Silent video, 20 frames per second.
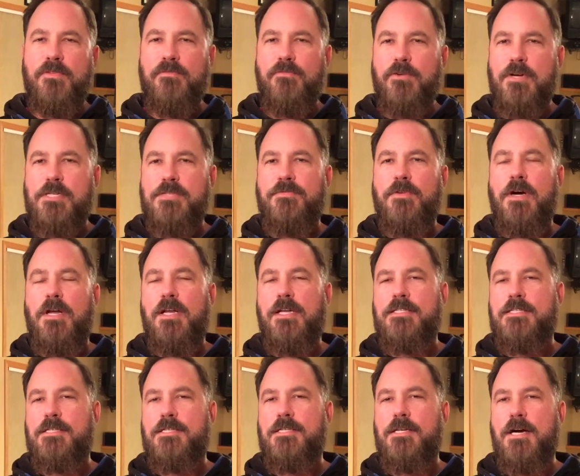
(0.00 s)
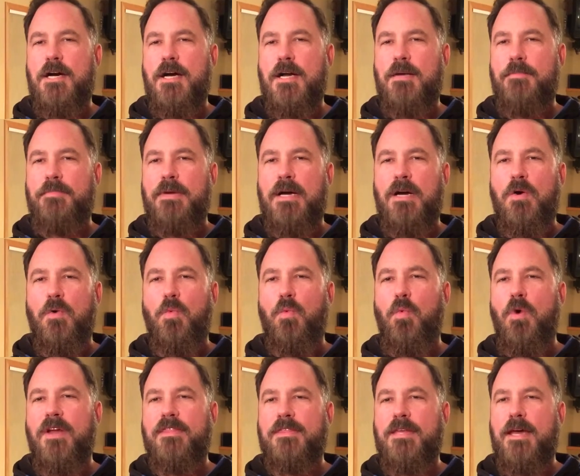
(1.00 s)
first of all, let's talk about
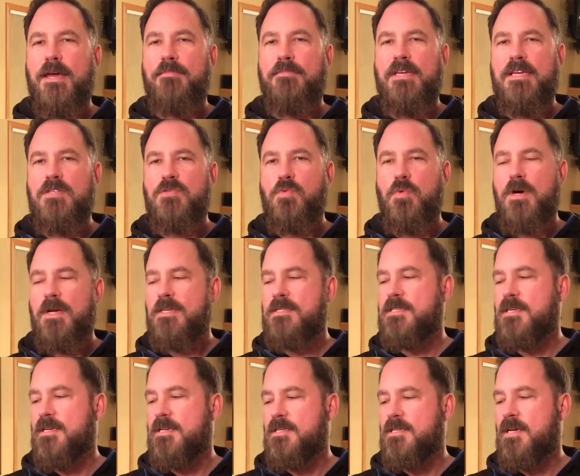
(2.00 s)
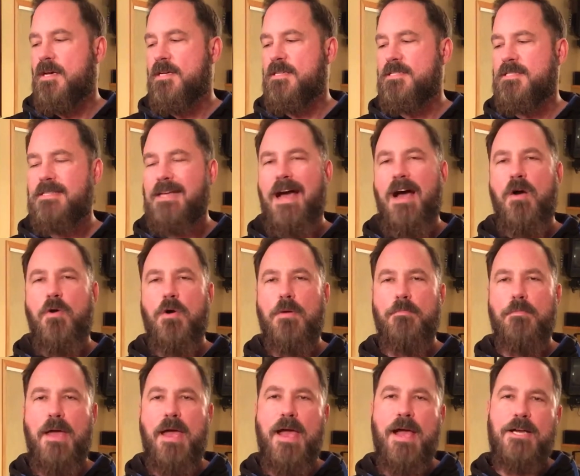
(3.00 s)
what that means. What is a sour
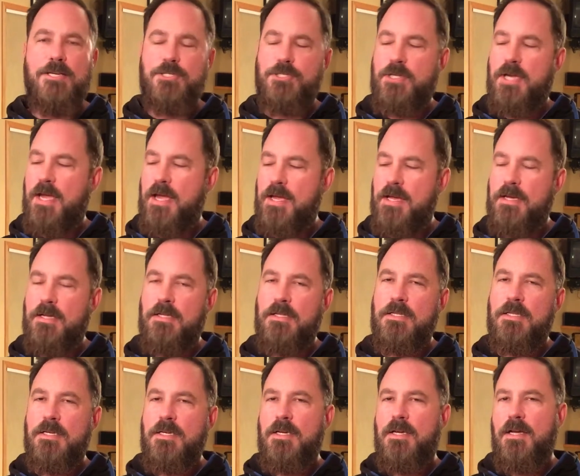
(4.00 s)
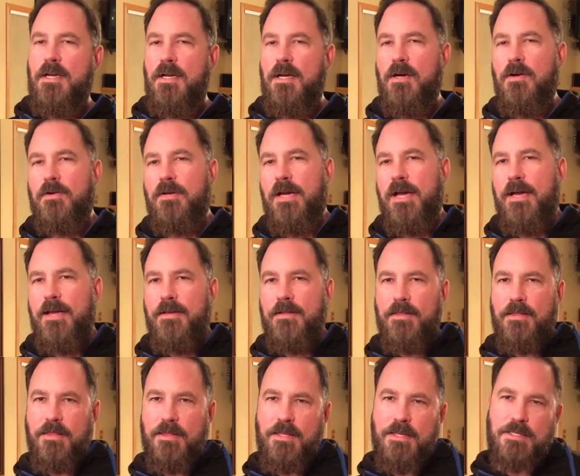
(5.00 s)
mashed ale? Okay,
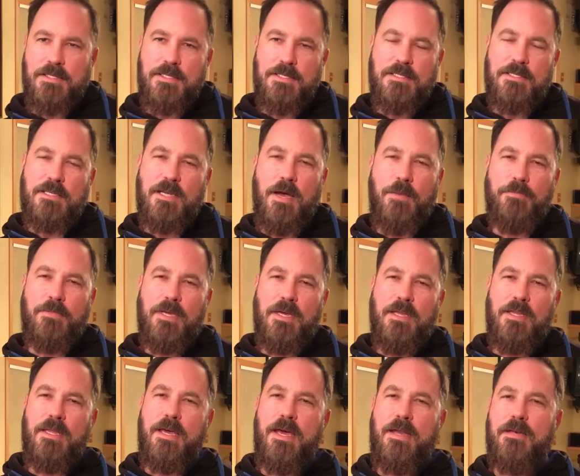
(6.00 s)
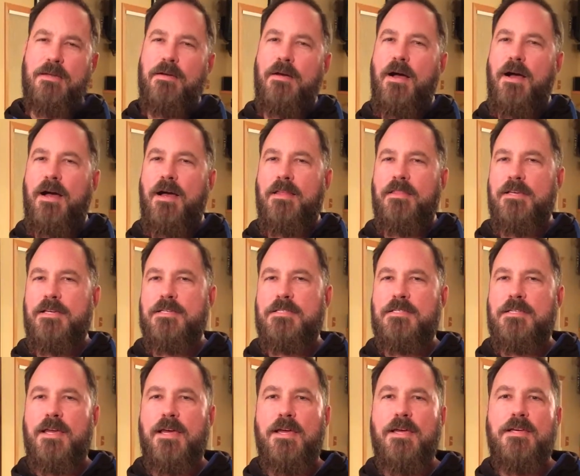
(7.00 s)
this is something that these
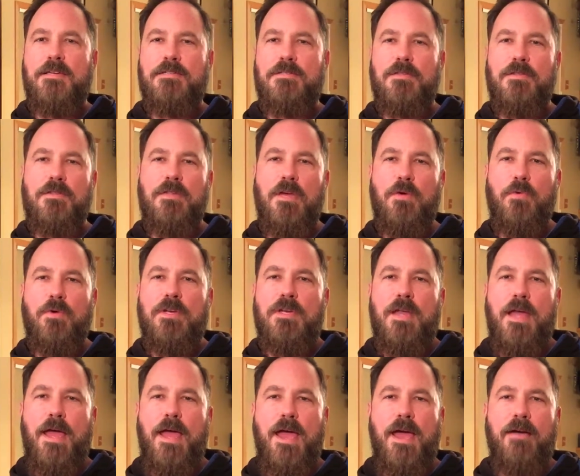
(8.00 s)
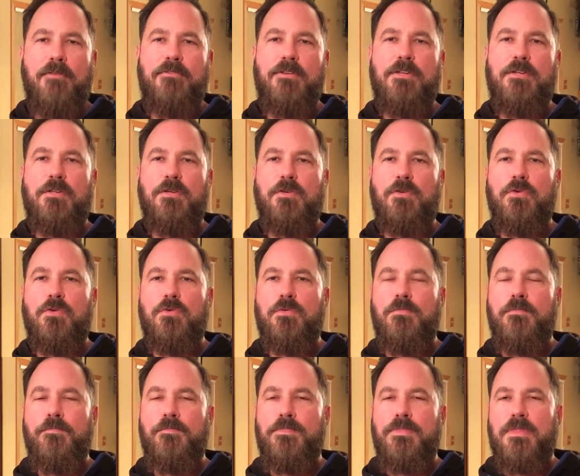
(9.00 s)
days they wouldn't have to do.
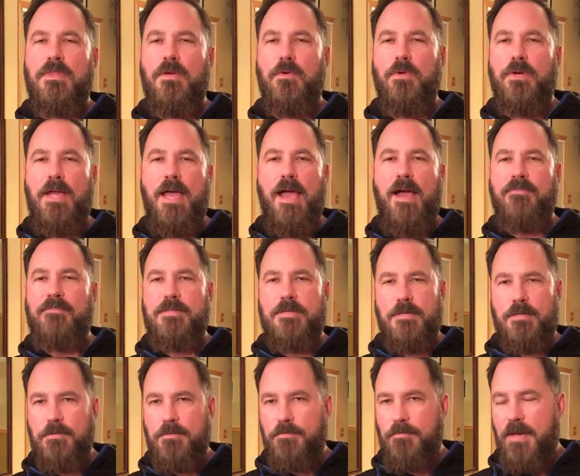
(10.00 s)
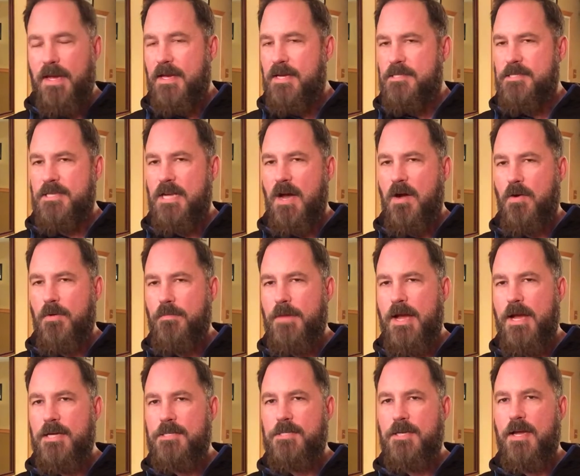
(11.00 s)
They wouldn't have to make a sour
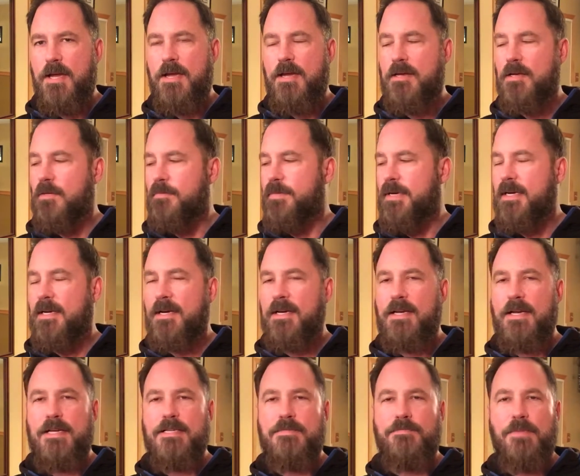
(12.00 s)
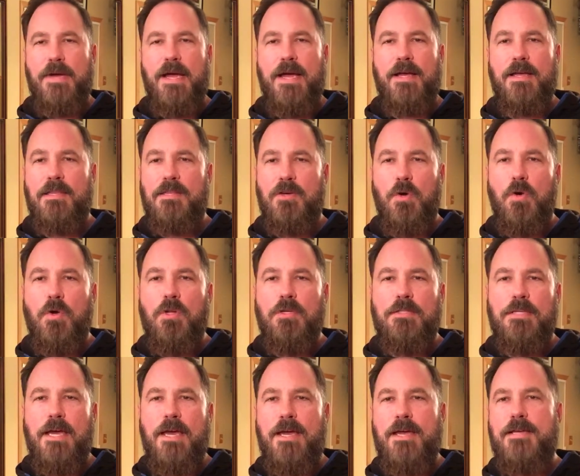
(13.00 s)
mash ale, but I guess back in the
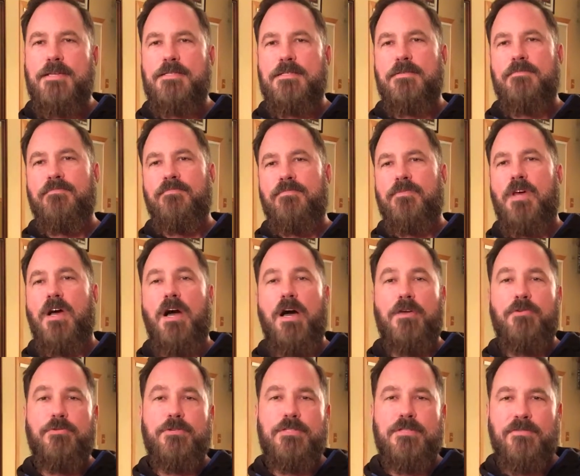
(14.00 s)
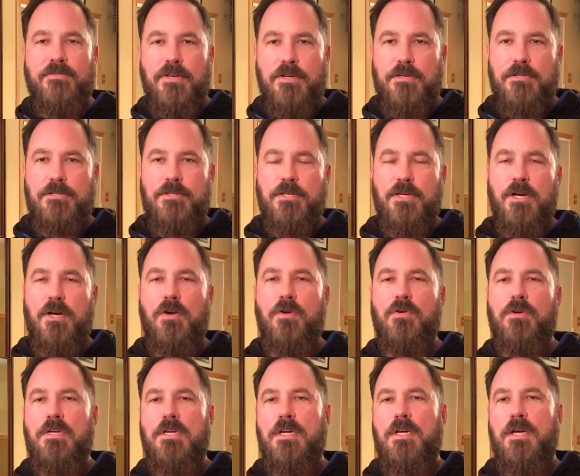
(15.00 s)
old days, hundreds of years
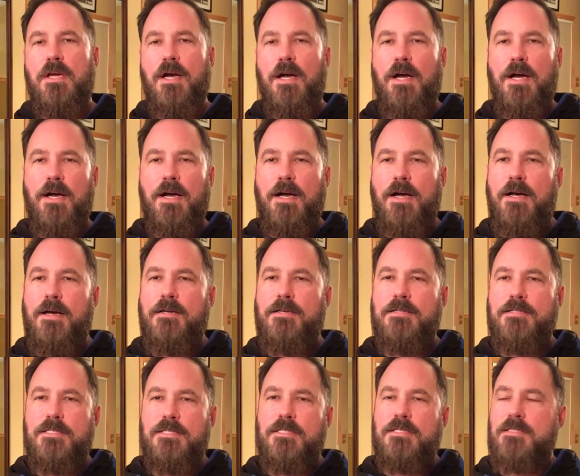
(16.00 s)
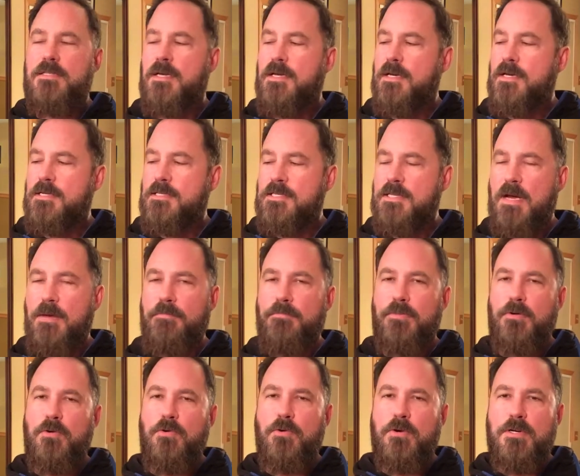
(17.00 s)
ago, some
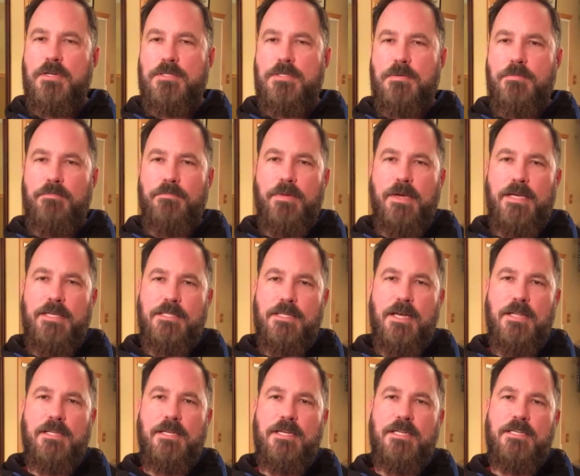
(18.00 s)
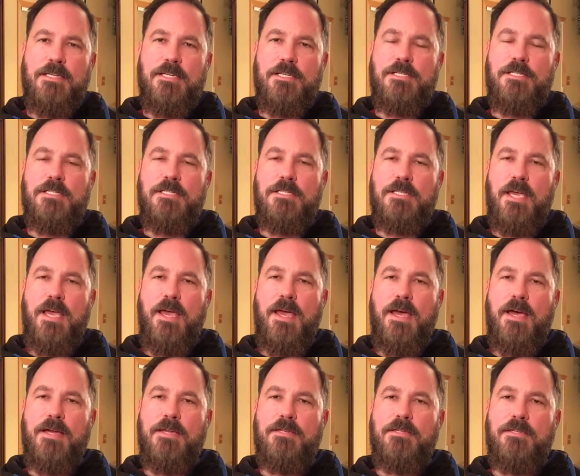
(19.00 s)
brewers, based on the conditions,
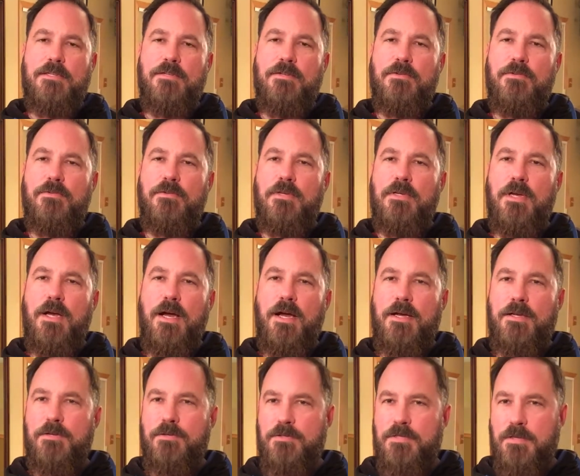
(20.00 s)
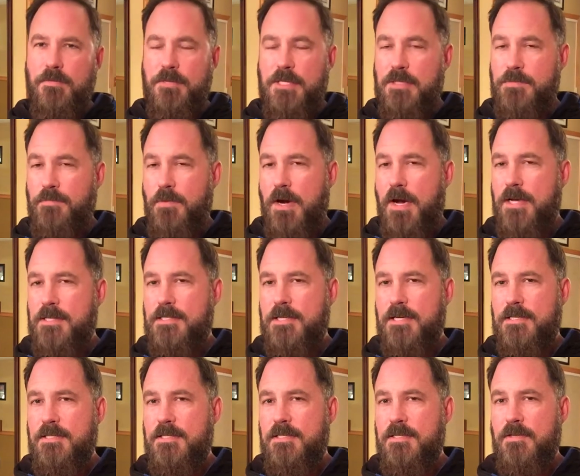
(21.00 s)
had to use some of these
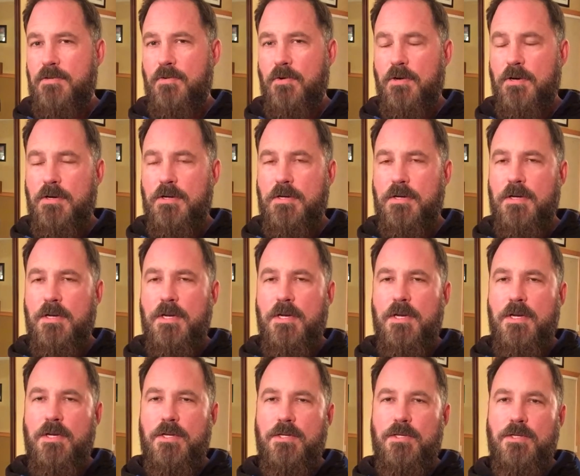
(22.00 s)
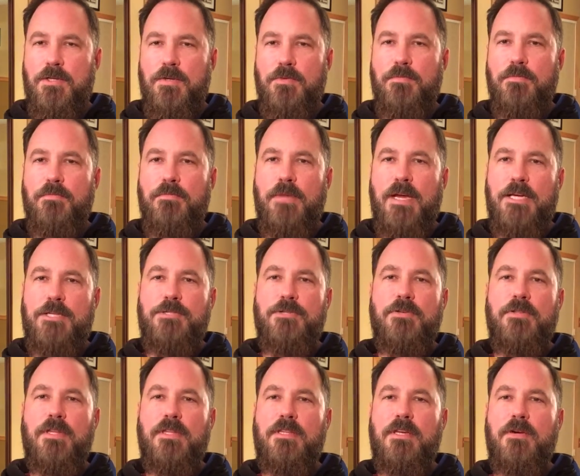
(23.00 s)
processes in order to make
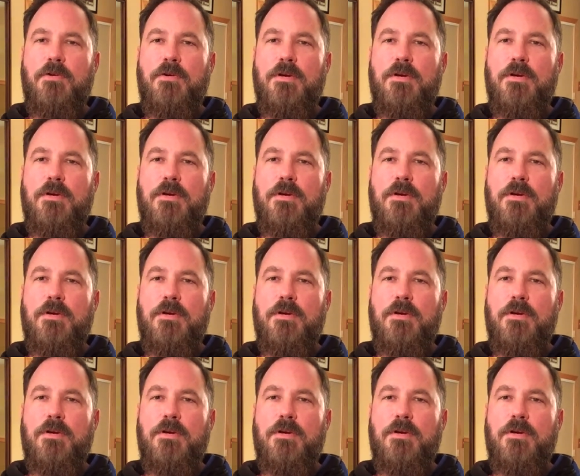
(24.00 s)
sure that